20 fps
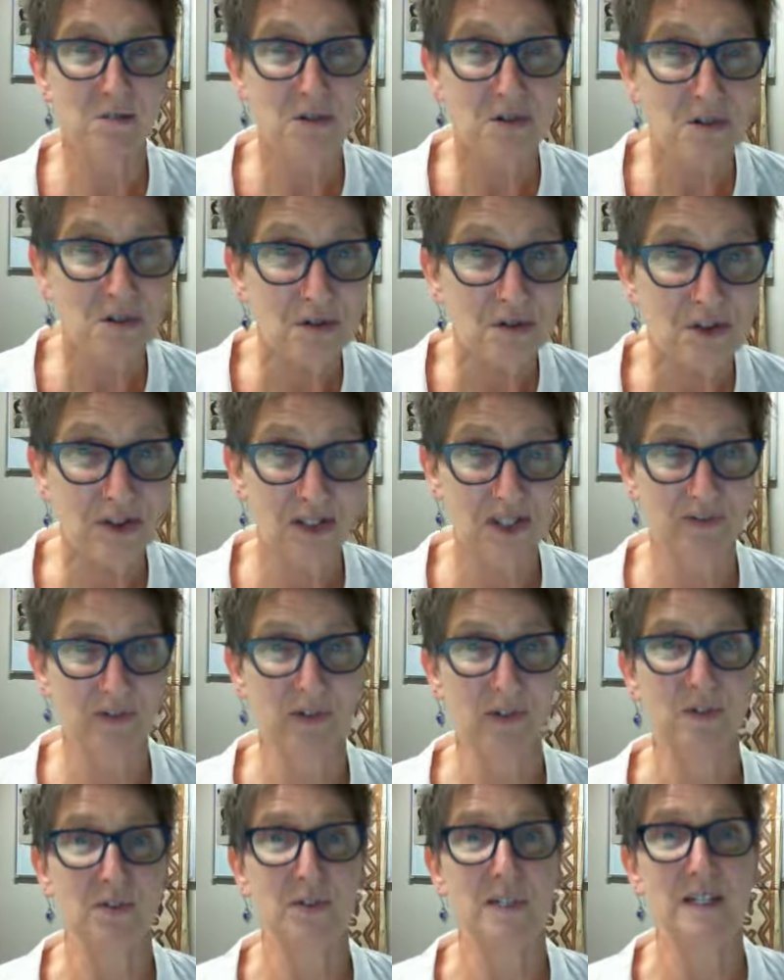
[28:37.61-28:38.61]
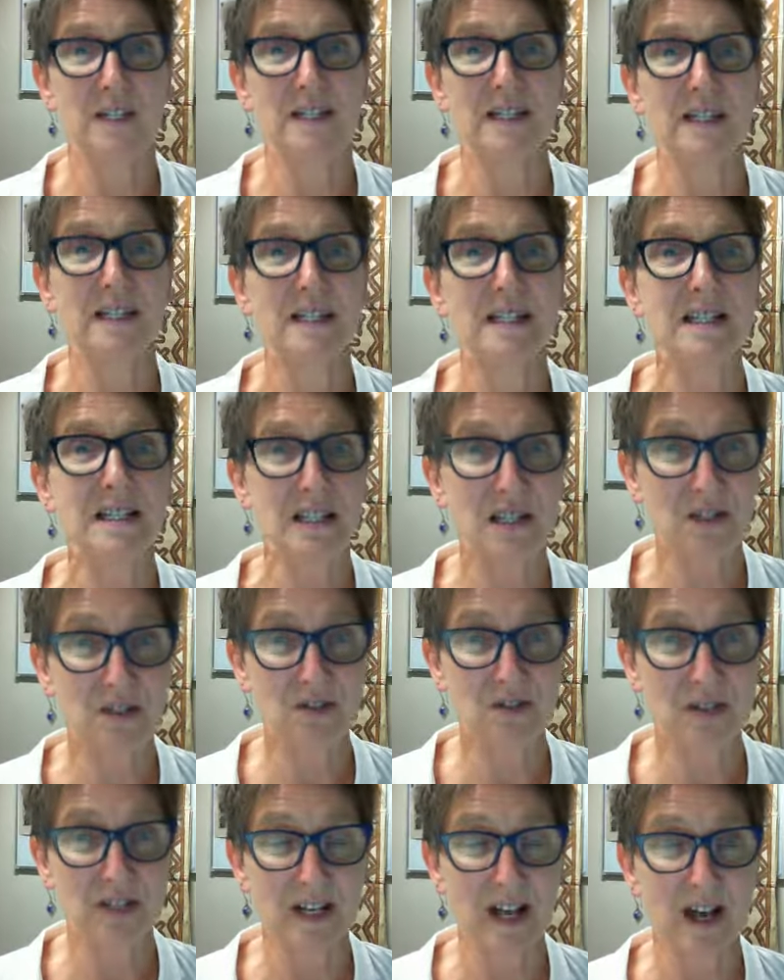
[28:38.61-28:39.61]
huge difficulties and
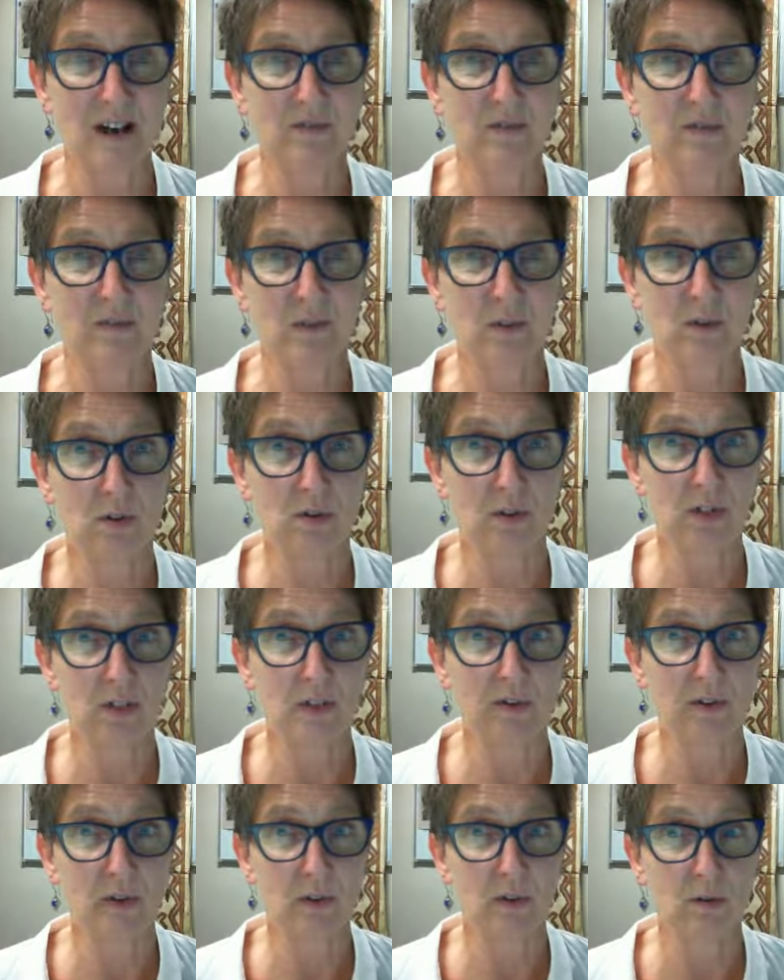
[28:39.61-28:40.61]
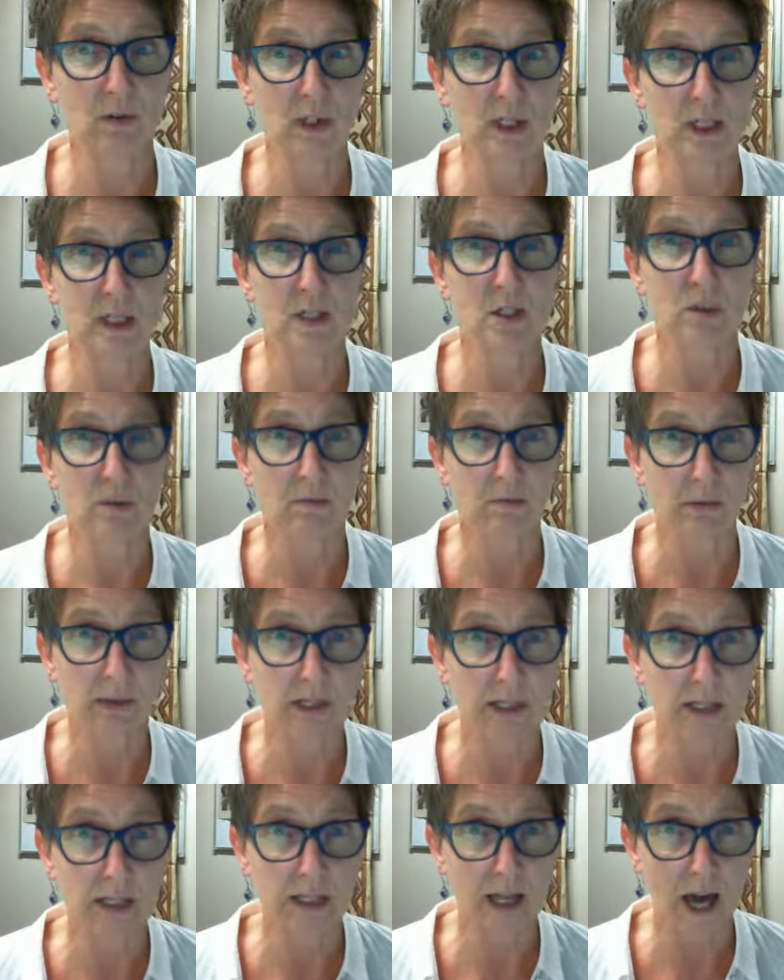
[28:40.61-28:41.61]
continues to have huge difficulties to
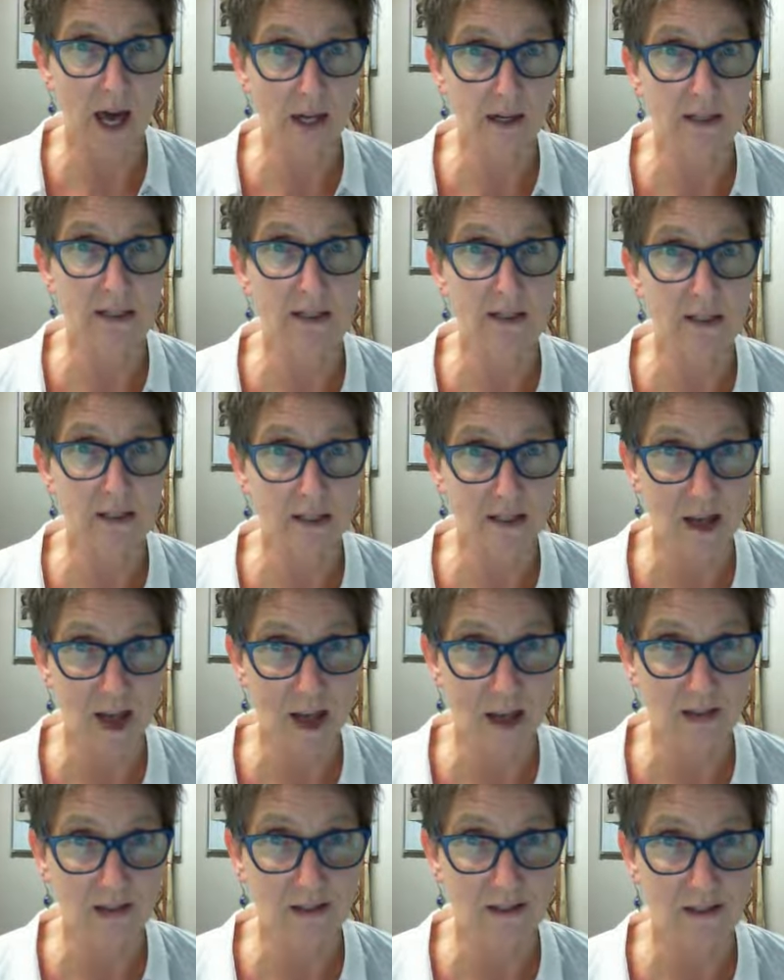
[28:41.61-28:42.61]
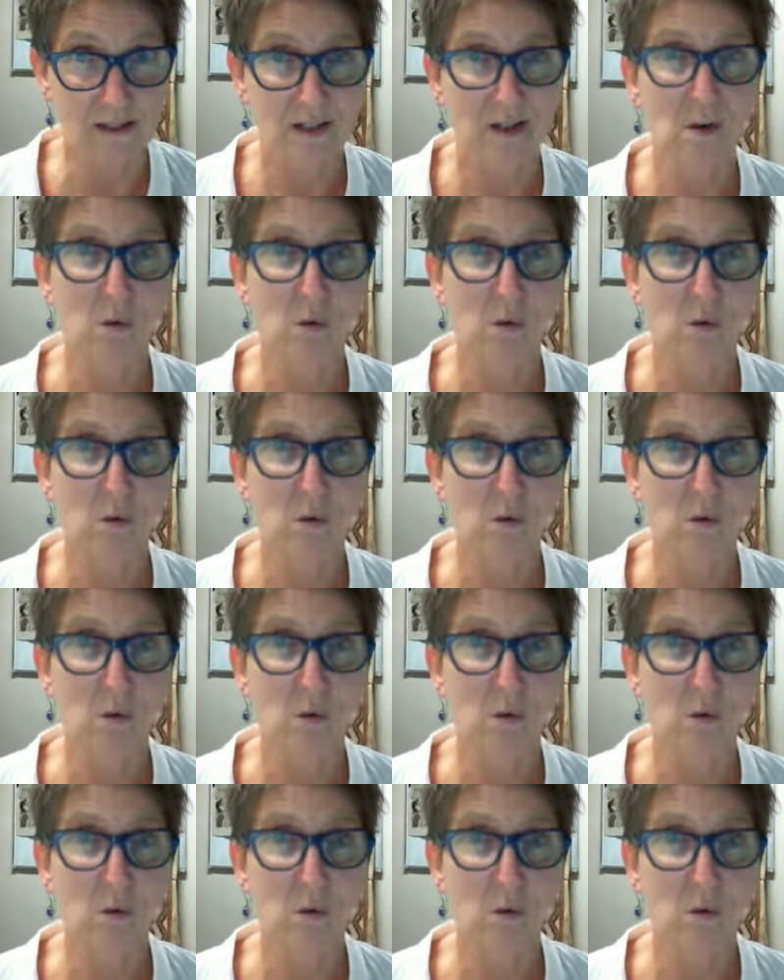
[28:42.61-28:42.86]
really understand